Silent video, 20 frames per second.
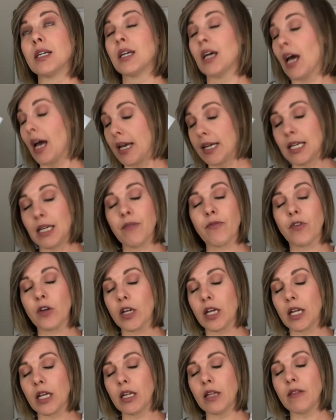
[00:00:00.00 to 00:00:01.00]
I keep
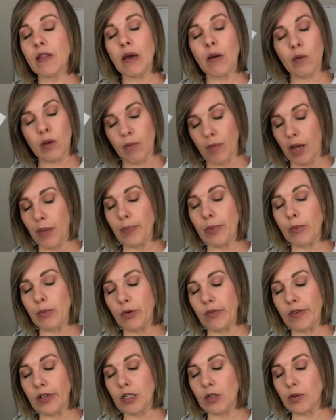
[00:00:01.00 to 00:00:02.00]
forgetting that we might be
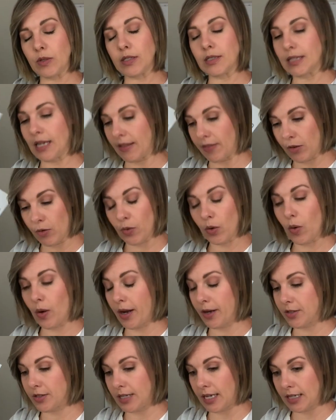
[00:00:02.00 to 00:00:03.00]
moving to a state that
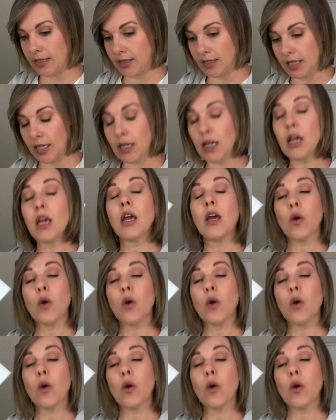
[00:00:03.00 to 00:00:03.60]
requires testing.